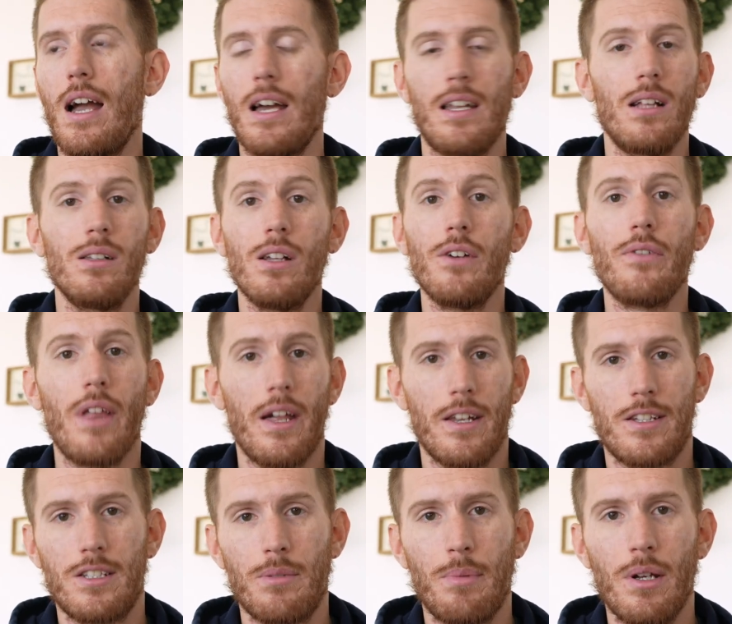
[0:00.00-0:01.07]
And I love that
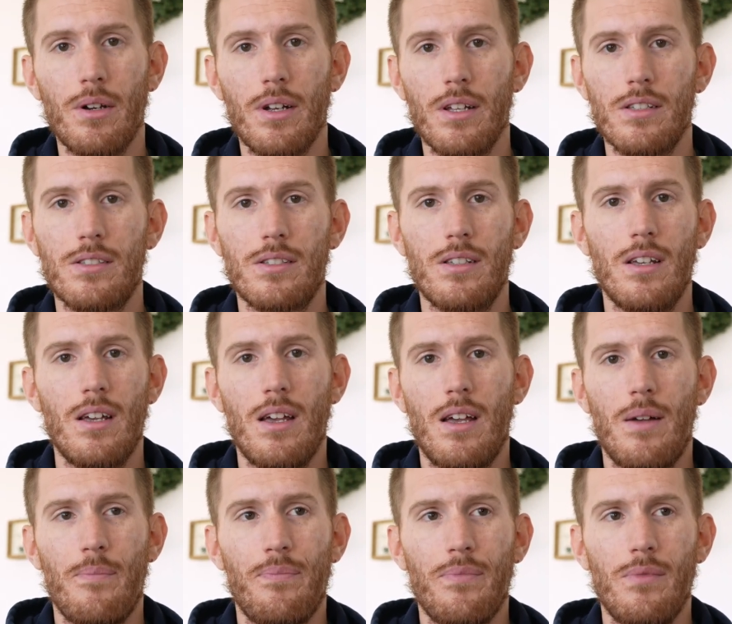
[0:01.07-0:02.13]
experience.
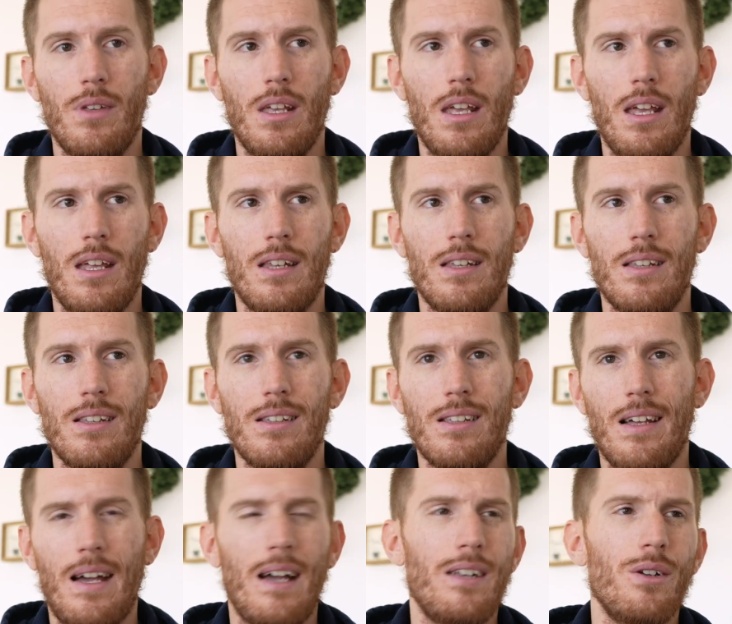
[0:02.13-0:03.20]
And
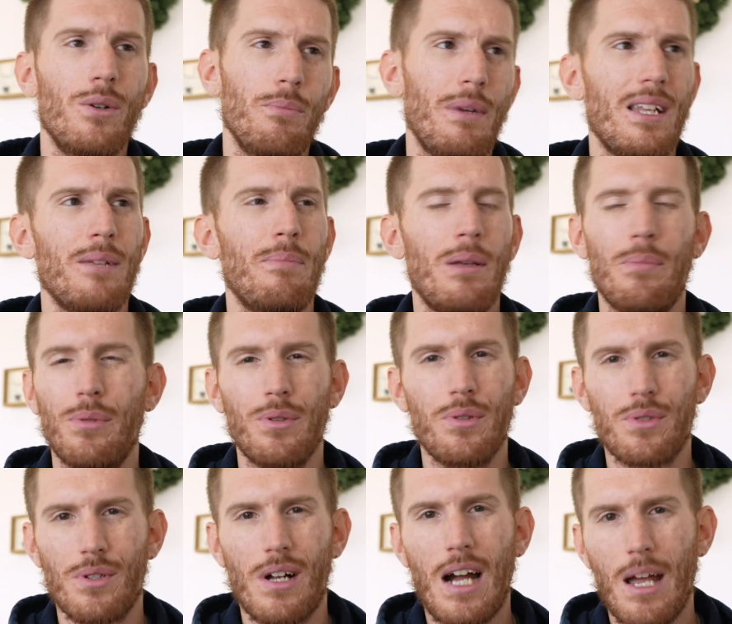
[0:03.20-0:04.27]
I know many people
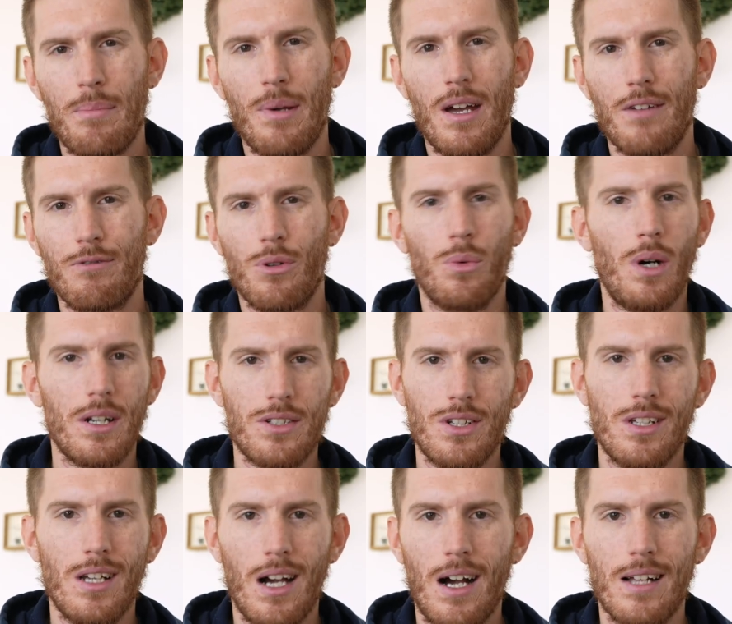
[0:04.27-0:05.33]
use their iPad for
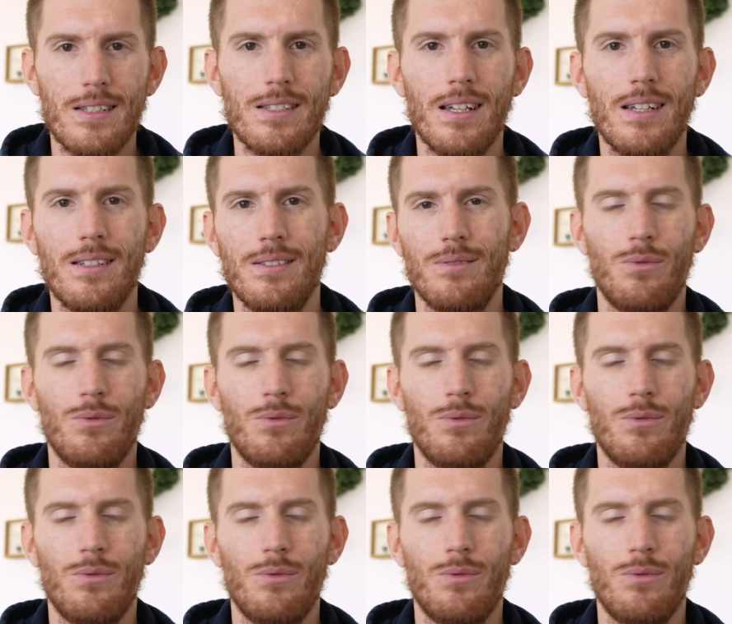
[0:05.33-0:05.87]
watching content,